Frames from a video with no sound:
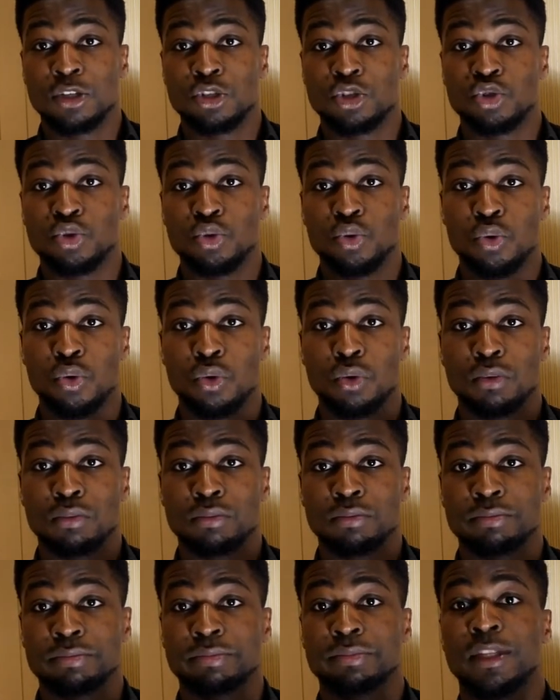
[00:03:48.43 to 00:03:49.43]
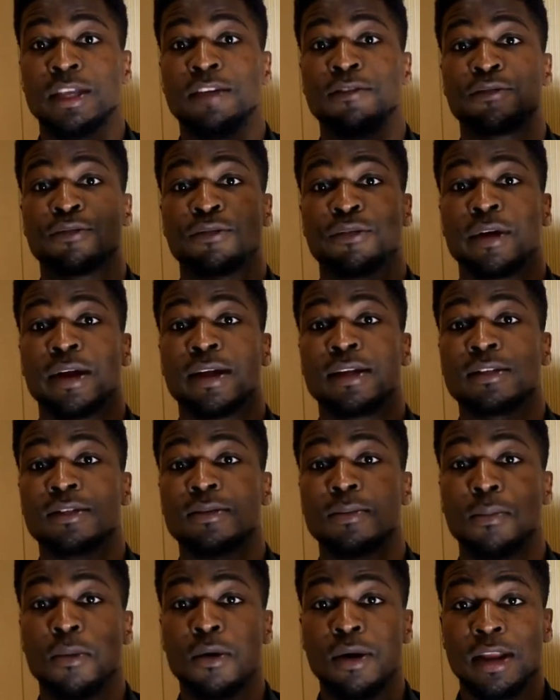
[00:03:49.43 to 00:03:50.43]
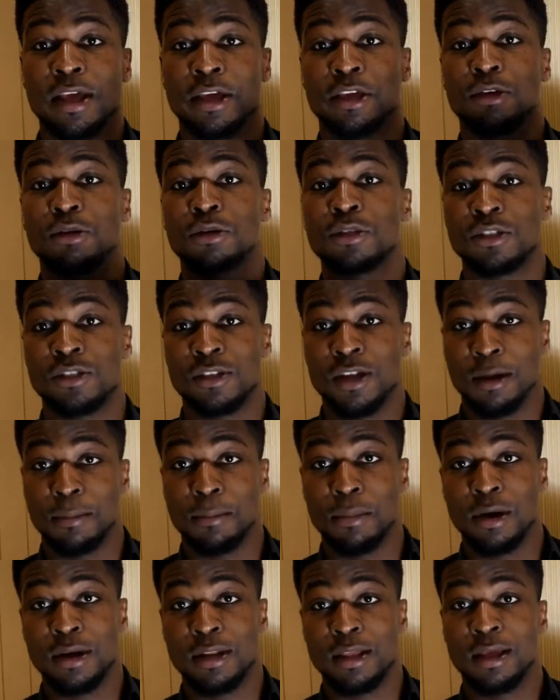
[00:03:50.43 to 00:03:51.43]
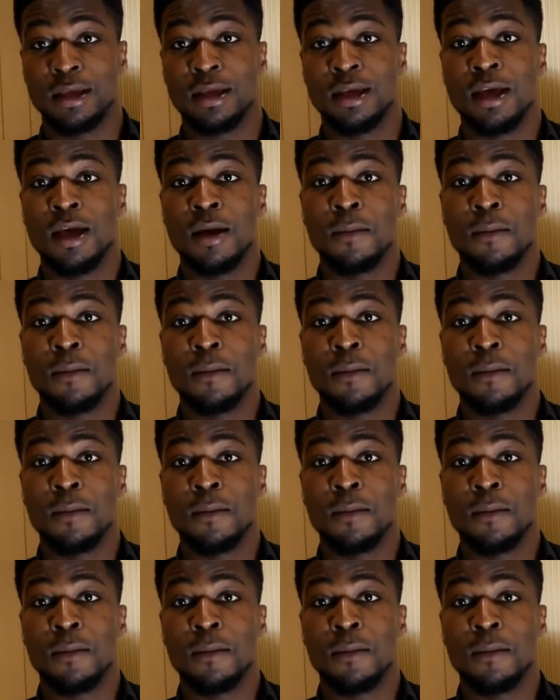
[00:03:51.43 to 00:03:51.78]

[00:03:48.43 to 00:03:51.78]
to different molecules in our body,